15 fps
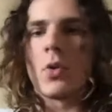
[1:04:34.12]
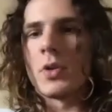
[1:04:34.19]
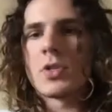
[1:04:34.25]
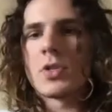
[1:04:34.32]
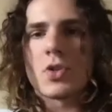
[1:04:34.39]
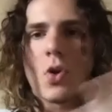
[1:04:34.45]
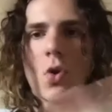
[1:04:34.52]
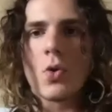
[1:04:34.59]

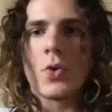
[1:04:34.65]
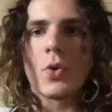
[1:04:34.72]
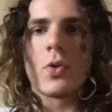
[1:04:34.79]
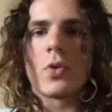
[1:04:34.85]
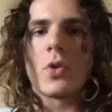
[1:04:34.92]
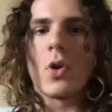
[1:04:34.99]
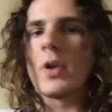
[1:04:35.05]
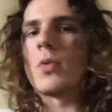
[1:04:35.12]
soul you could
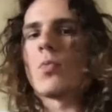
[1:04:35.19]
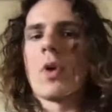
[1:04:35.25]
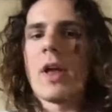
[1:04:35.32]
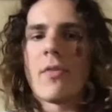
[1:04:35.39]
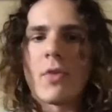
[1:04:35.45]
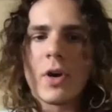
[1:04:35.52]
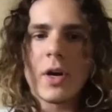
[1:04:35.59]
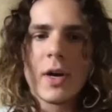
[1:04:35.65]
call it
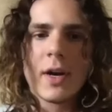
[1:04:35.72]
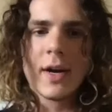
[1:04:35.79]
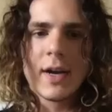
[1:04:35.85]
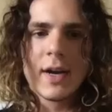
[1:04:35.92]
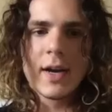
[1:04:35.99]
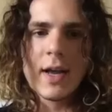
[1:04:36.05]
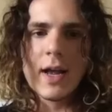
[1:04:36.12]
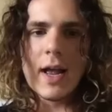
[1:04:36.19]
whatever
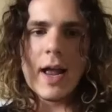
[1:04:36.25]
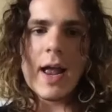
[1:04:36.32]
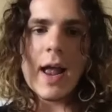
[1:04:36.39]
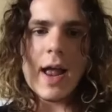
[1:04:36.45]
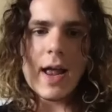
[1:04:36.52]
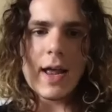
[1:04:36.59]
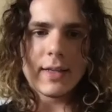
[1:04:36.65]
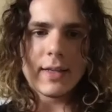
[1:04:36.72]

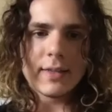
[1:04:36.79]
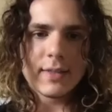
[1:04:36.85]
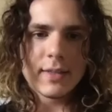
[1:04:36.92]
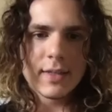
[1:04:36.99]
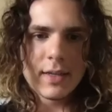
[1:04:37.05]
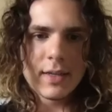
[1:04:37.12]
and